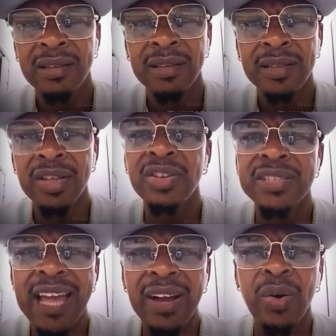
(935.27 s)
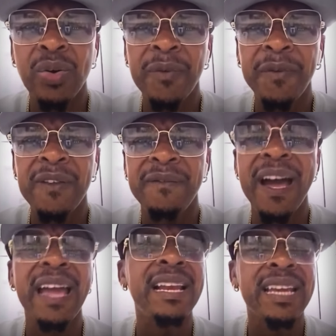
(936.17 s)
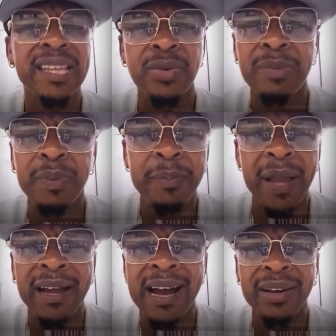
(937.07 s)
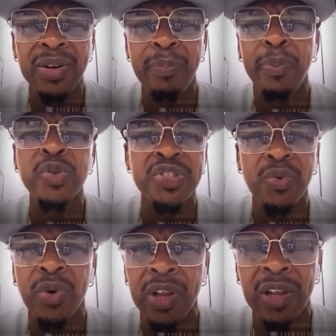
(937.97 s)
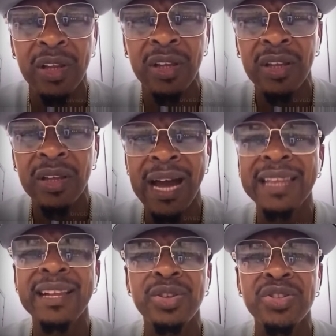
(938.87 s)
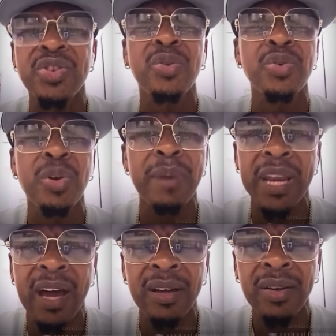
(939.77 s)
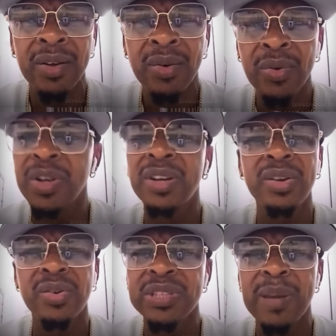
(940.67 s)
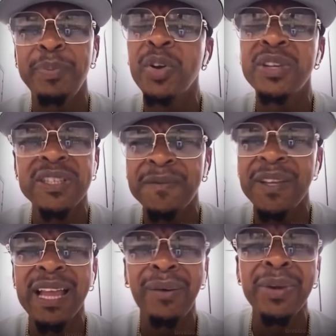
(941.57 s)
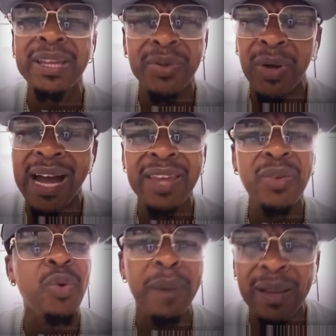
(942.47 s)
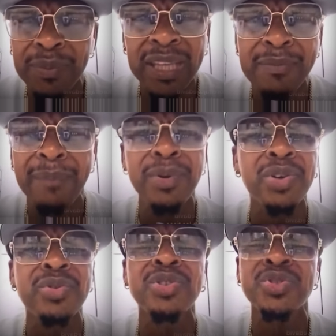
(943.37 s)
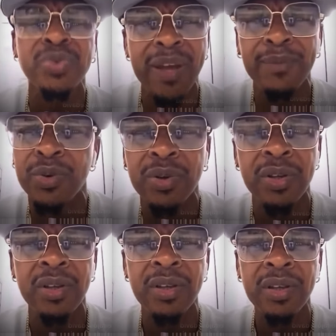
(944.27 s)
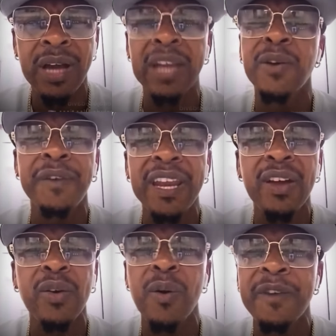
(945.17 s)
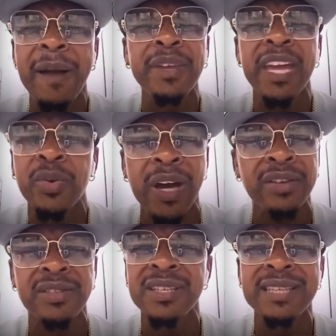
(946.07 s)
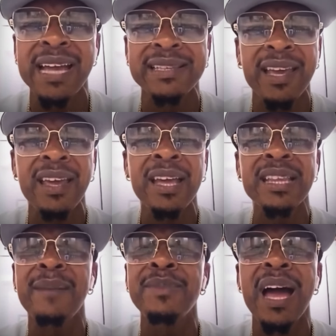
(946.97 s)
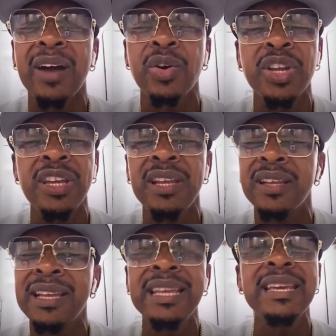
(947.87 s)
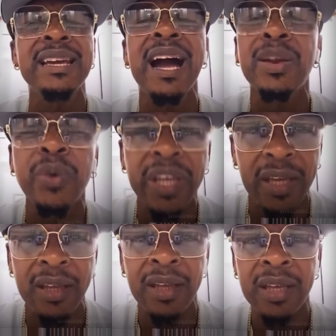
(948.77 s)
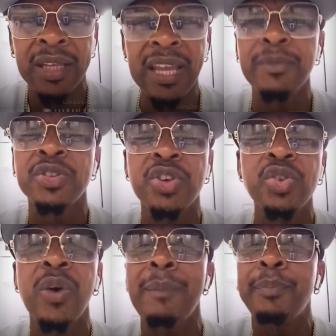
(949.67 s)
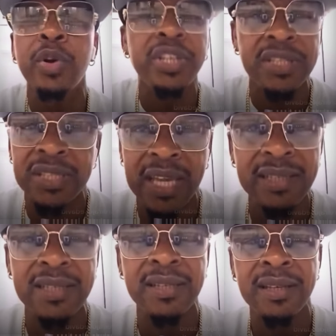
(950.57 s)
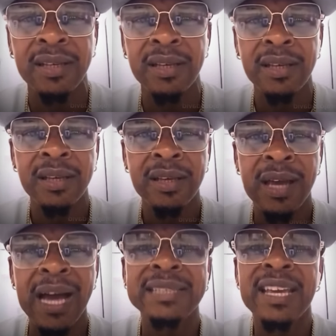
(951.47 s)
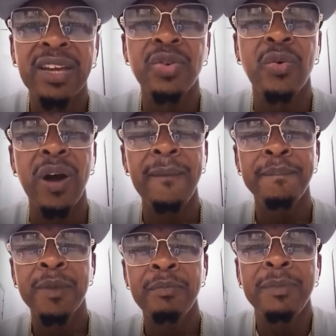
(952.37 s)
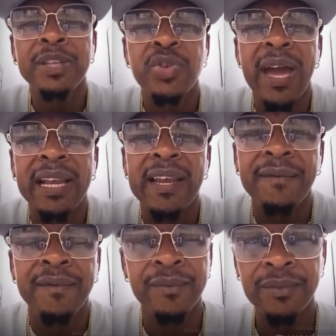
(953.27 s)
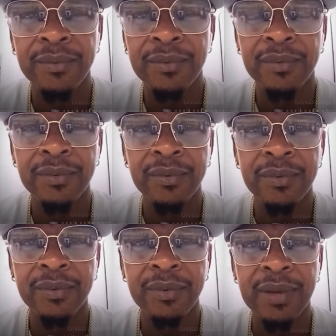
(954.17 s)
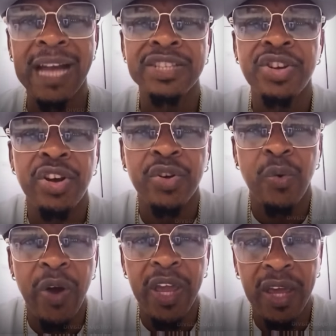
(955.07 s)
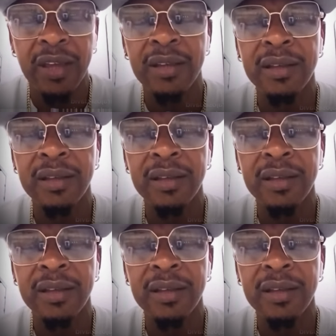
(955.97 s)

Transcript: So does that come when you feel violated when people are calling a pussy wall? And tell no suck no matter. When you don't know say police feel a way to call a human being, them and blood run through them too. And enough of them come from ghetto and just decide say, them now go the illegal way. Them just go do a police test. And say, you know what, let me try to live a certain way.